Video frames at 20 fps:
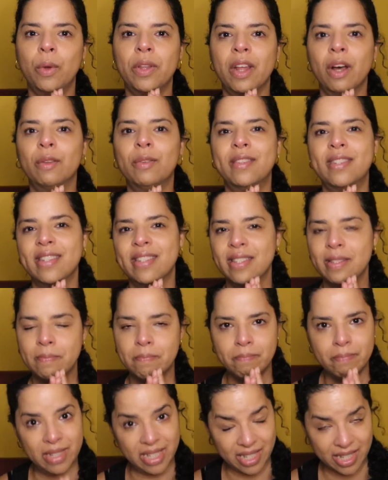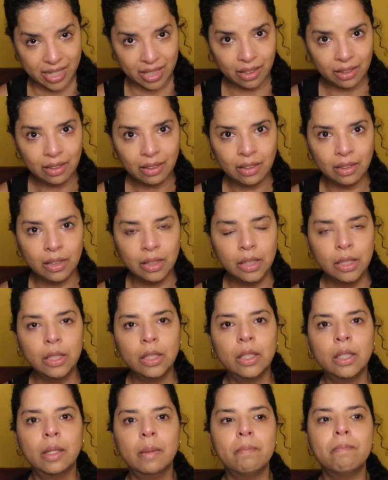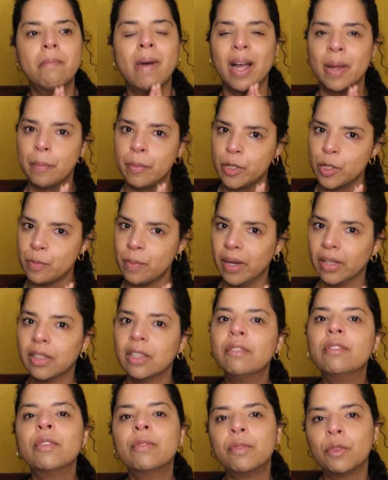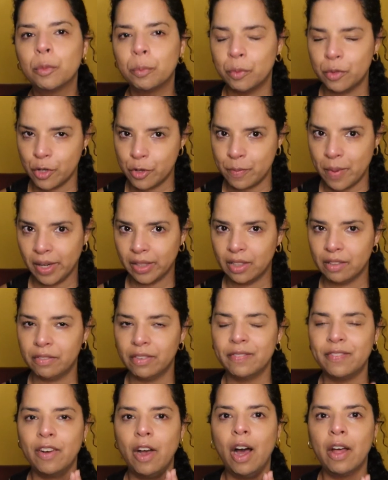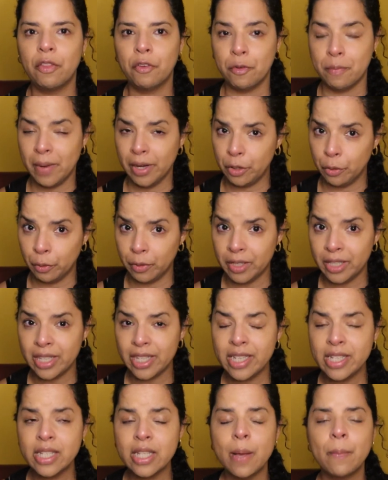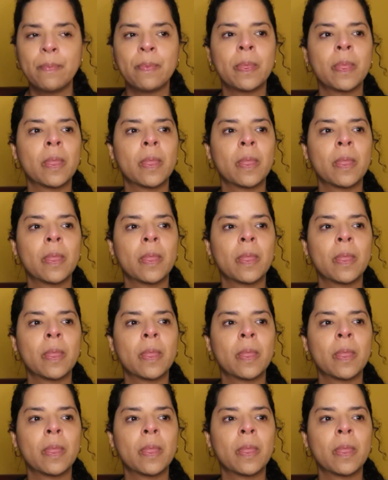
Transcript: without dismissing my perspective of the perspective of other minorities.